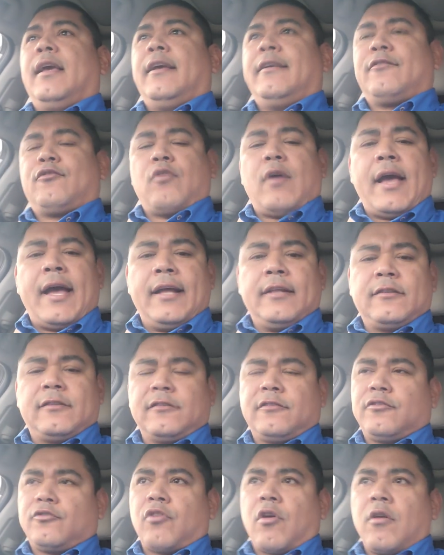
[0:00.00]
And so I had
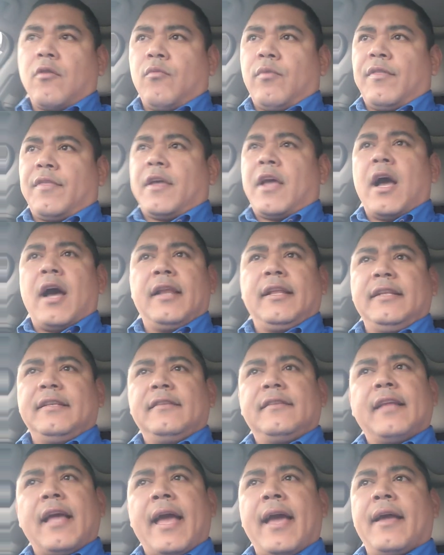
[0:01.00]
to start with
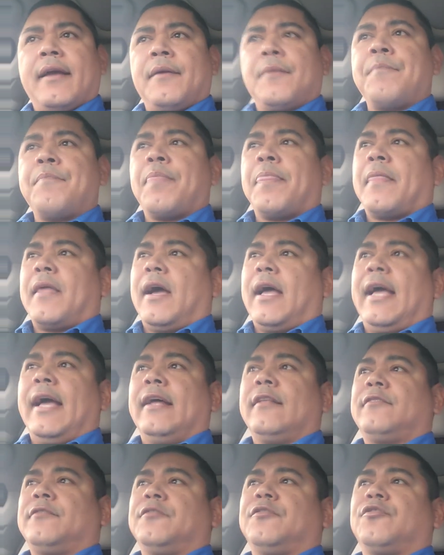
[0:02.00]
cutting debt. I
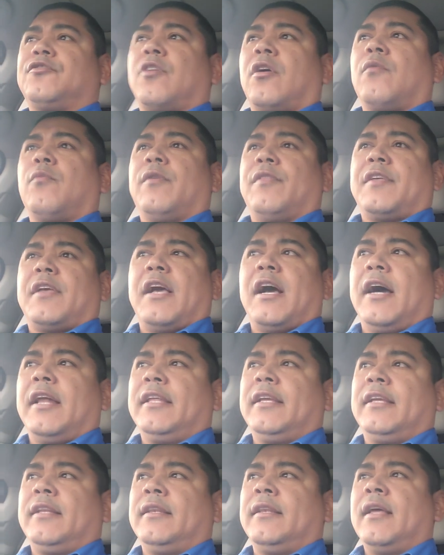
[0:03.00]
had to start with
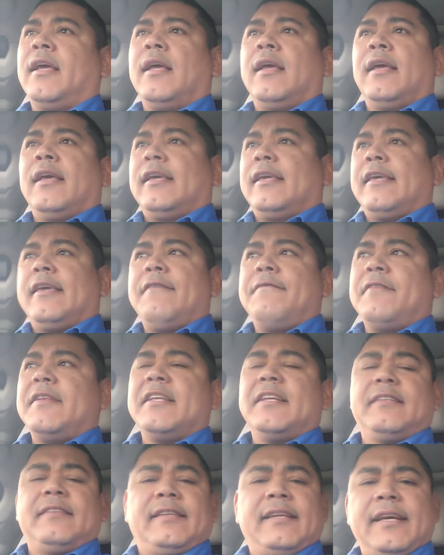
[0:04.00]
cutting
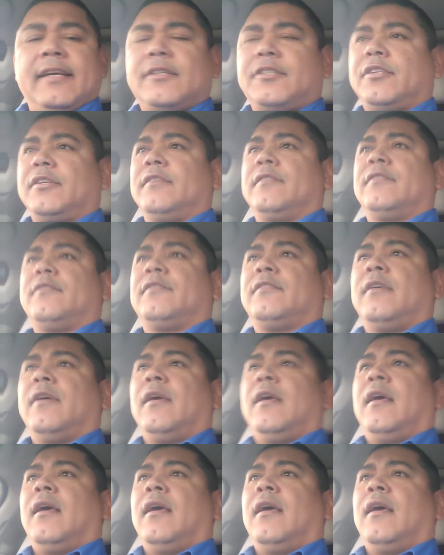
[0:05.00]
even addictions.